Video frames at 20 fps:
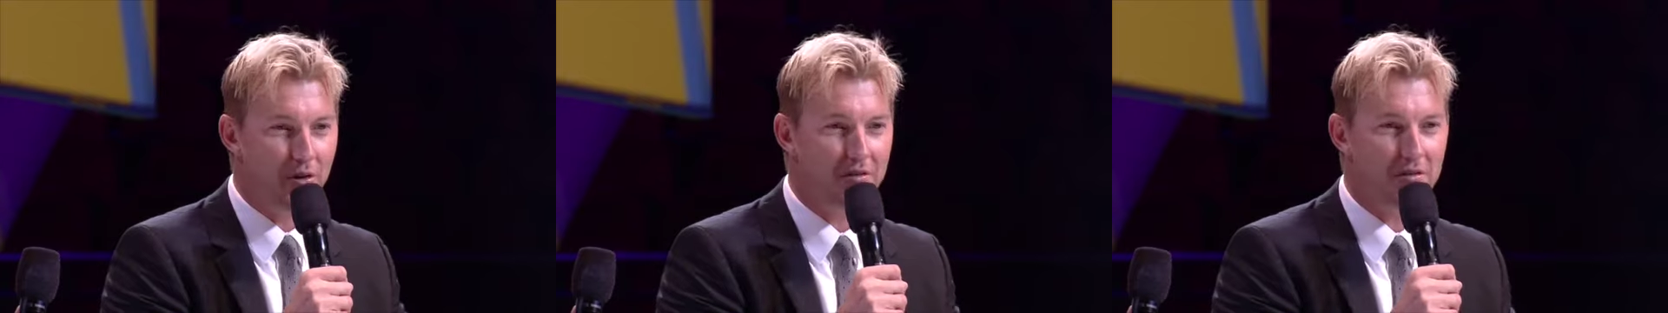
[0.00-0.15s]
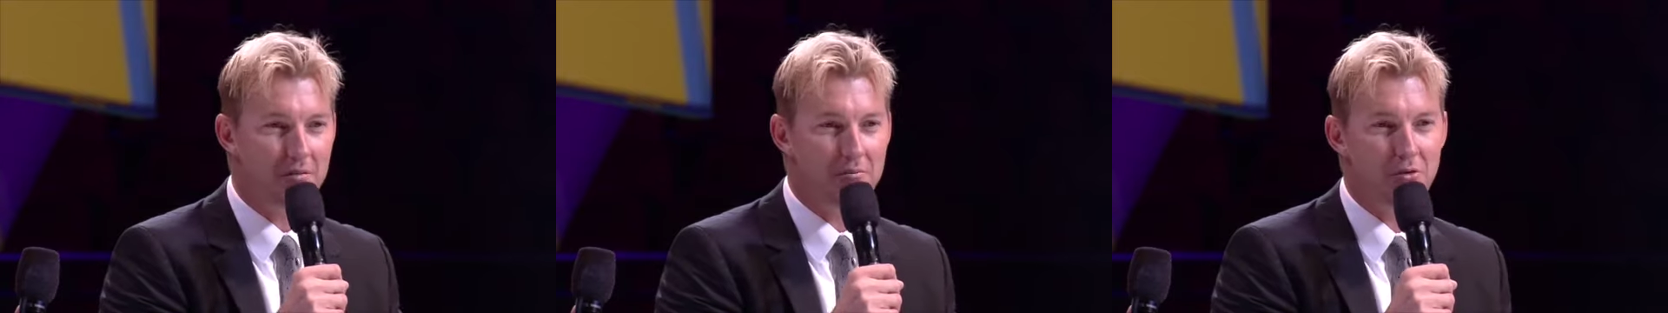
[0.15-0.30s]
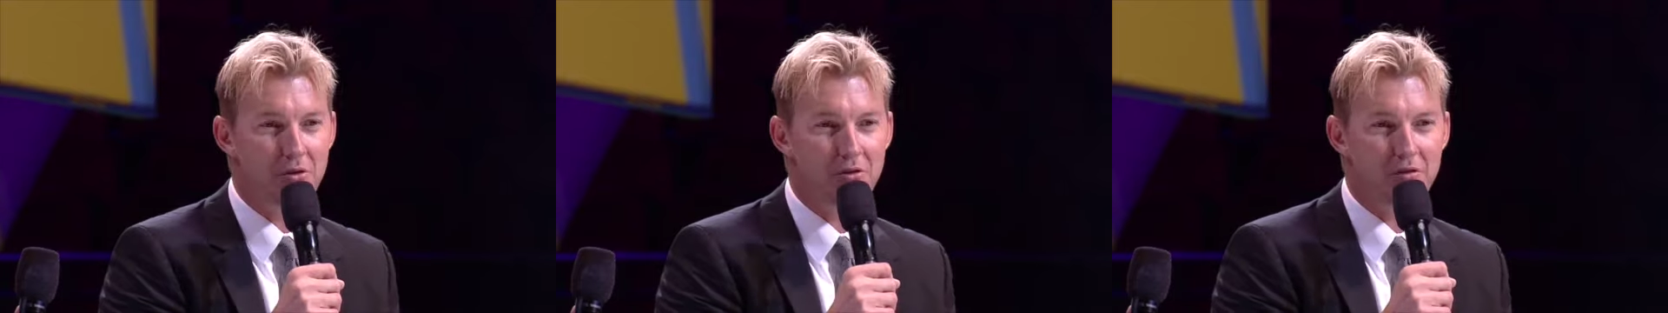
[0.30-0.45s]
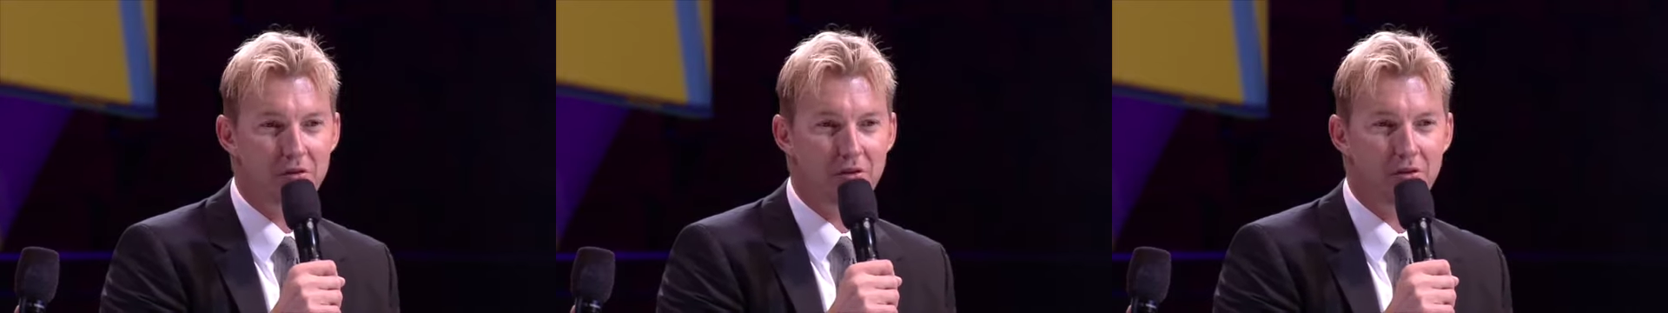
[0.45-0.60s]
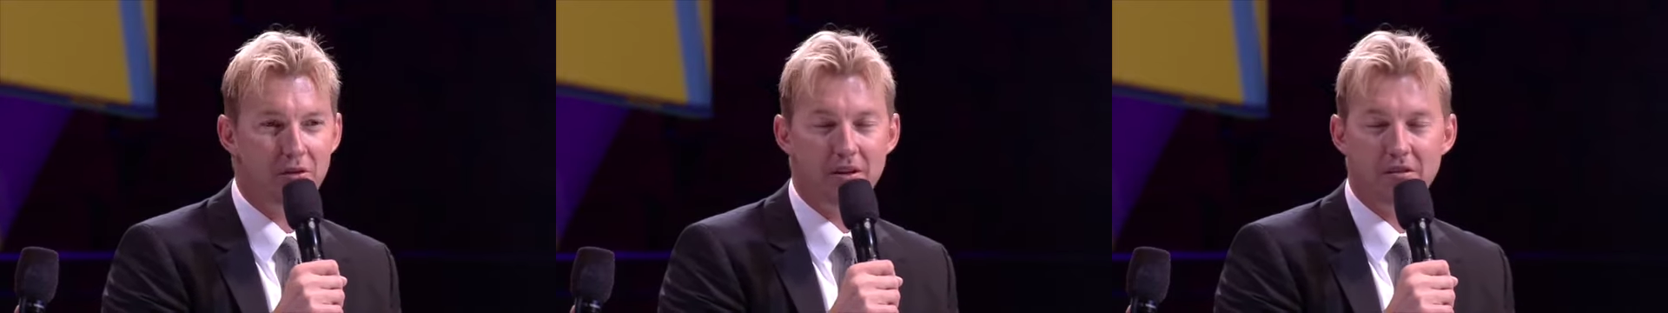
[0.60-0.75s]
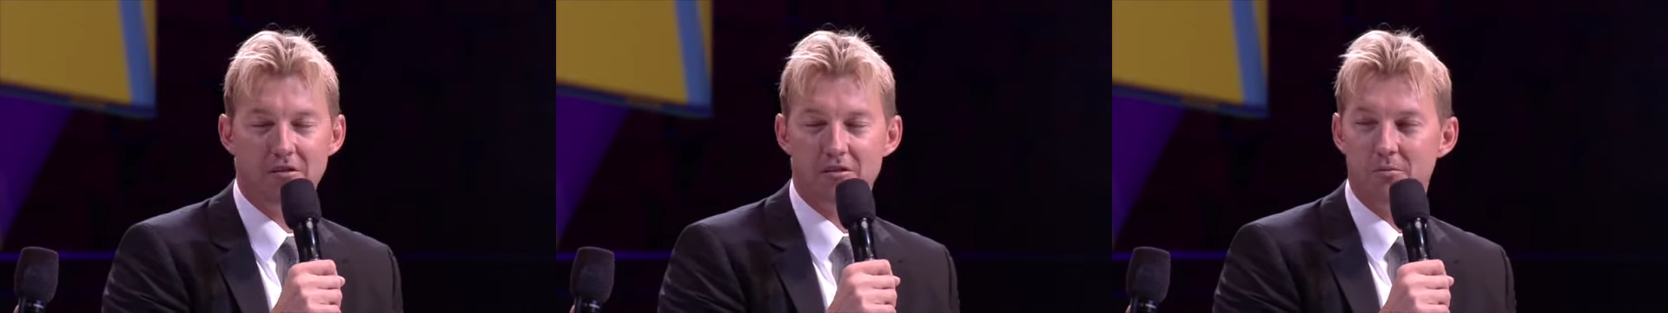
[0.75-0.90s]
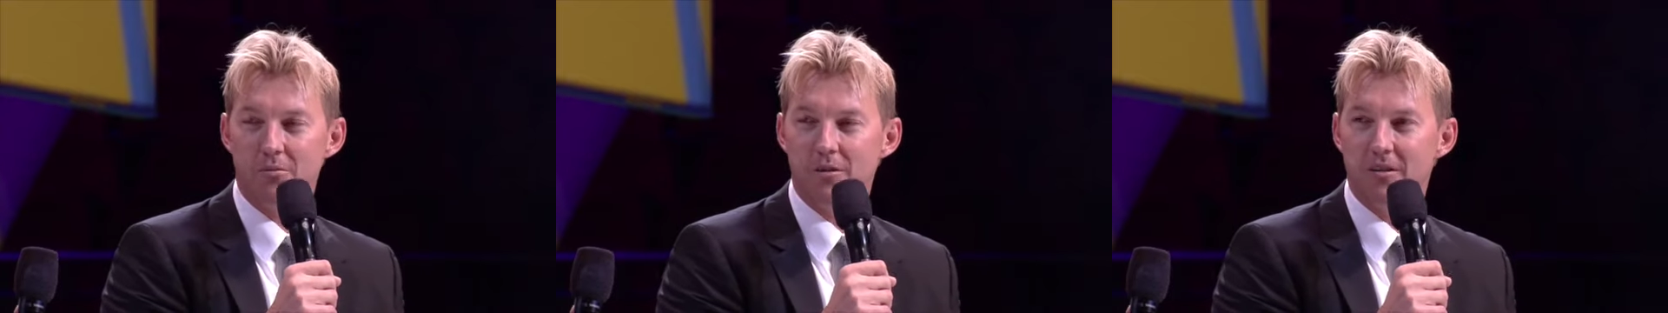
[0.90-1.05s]
some musical
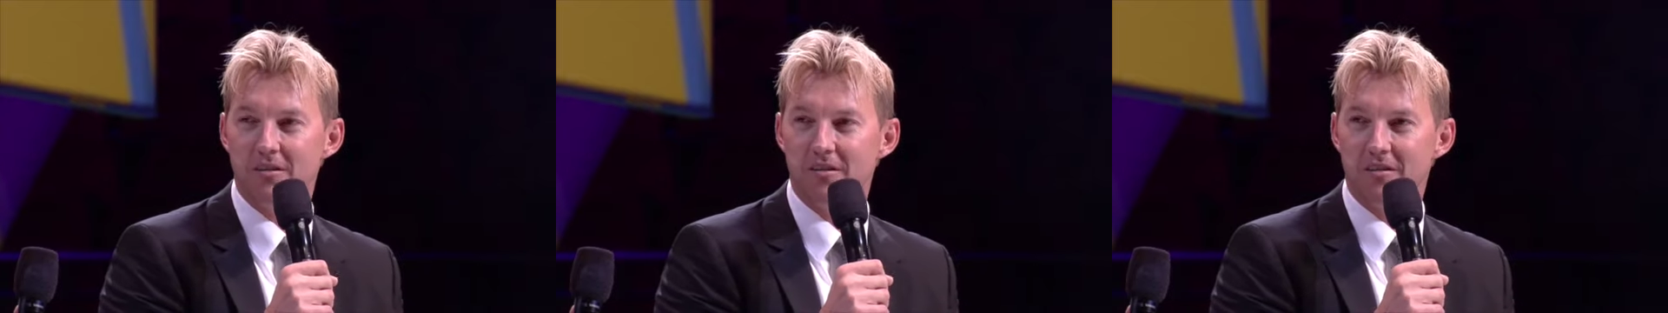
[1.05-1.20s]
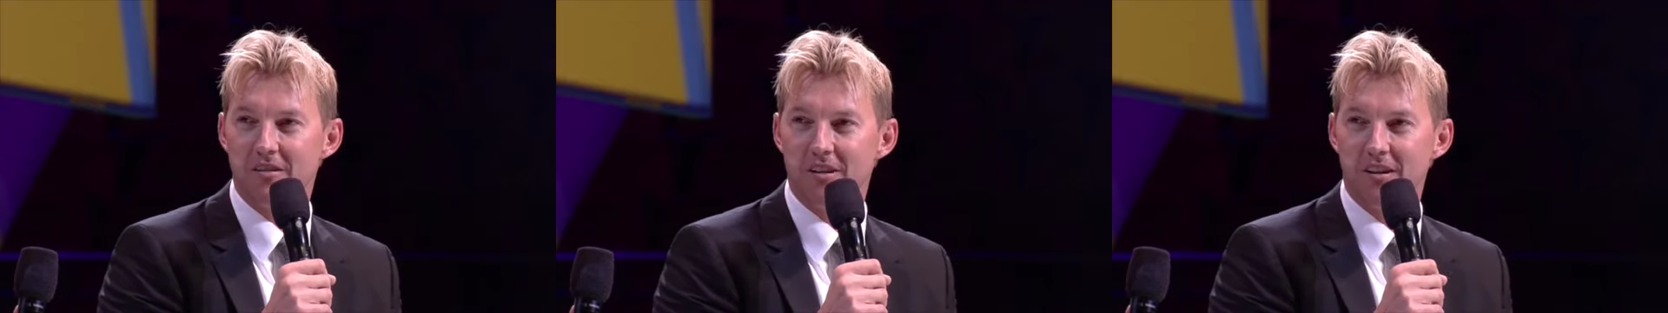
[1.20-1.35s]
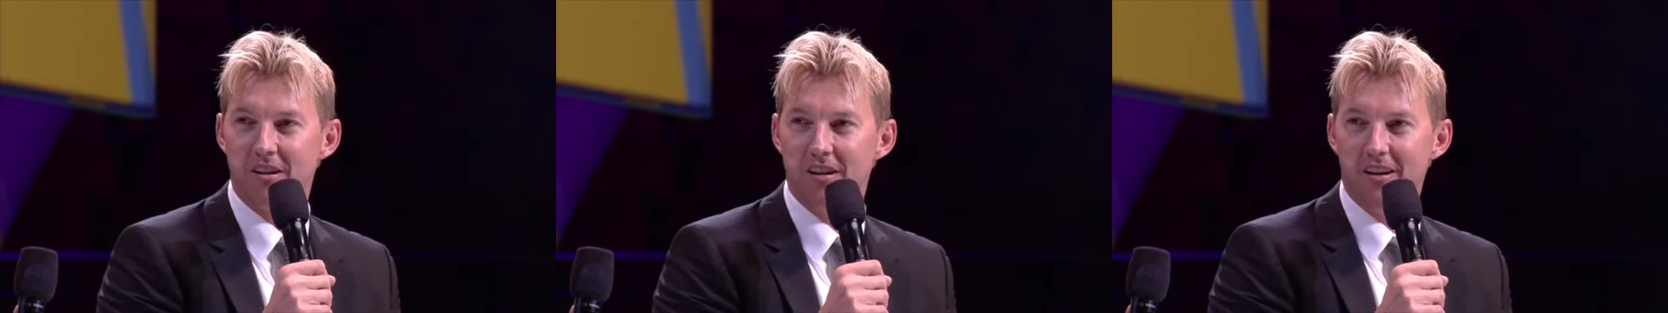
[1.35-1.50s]
instruments,